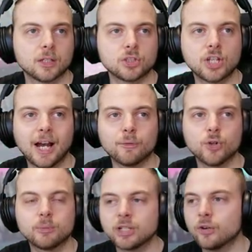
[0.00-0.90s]
Chat
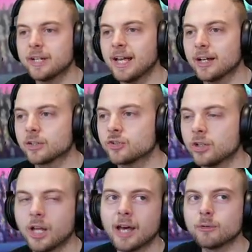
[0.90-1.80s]
room is already out of
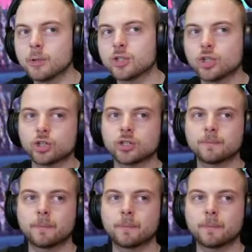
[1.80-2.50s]
control. Everybody, shush.